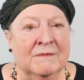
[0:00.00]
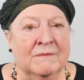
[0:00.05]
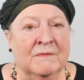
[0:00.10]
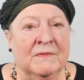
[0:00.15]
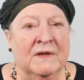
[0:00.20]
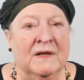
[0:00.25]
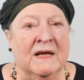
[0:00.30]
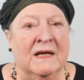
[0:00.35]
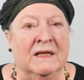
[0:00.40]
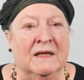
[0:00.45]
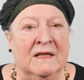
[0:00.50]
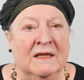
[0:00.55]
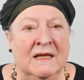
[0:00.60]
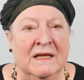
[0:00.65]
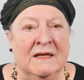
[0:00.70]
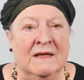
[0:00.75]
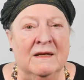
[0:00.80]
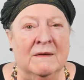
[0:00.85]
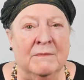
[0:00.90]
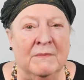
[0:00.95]
But I
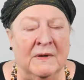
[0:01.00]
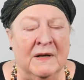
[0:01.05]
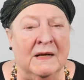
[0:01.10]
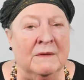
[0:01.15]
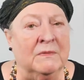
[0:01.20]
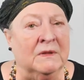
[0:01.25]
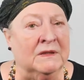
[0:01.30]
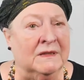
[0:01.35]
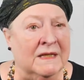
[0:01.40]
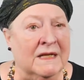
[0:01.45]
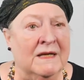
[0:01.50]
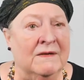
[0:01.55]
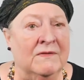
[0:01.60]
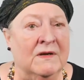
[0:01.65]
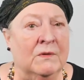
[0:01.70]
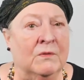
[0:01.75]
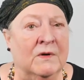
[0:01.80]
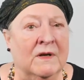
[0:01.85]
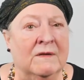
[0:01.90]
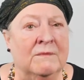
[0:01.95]
believe
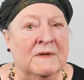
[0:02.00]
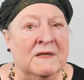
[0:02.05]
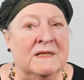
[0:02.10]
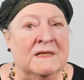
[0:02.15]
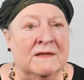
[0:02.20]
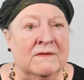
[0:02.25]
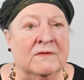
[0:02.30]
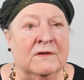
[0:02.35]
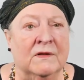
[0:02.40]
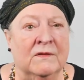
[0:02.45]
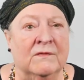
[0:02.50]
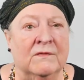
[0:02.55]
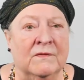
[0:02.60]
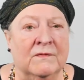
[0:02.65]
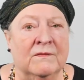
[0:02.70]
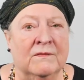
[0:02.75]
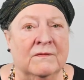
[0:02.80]
it would have been difficult